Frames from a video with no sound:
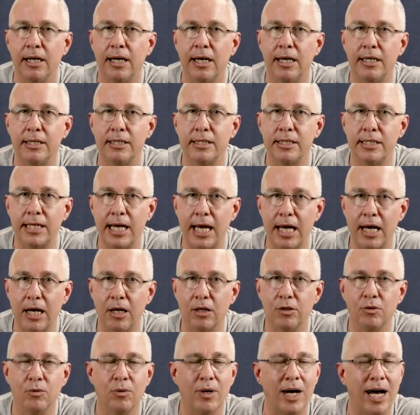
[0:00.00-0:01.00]
and
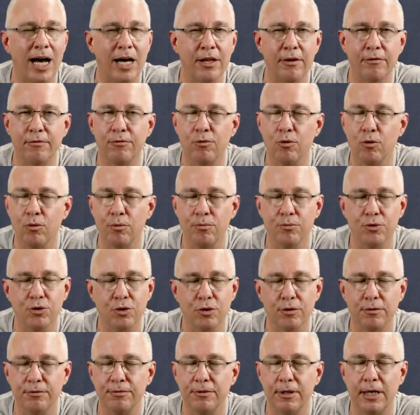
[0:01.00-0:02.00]
sound or other forms
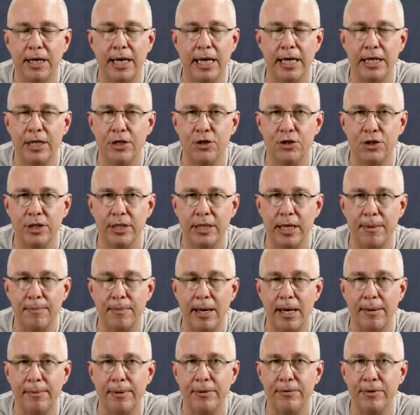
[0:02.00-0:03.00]
of energy that
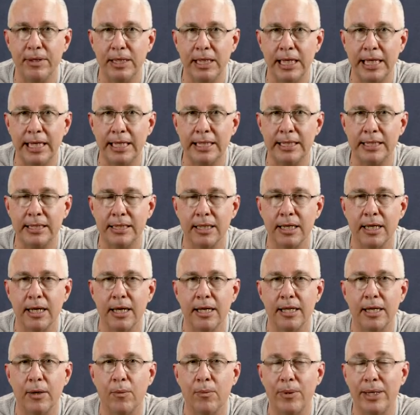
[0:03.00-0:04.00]
may be released
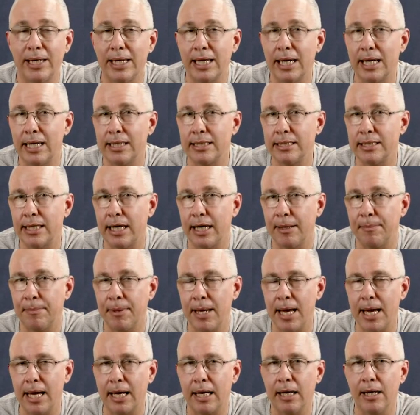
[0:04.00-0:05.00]
that we can't take
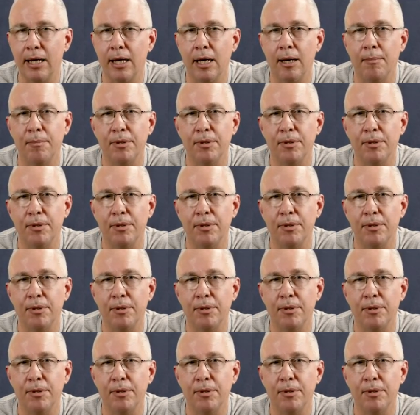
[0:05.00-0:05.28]
back.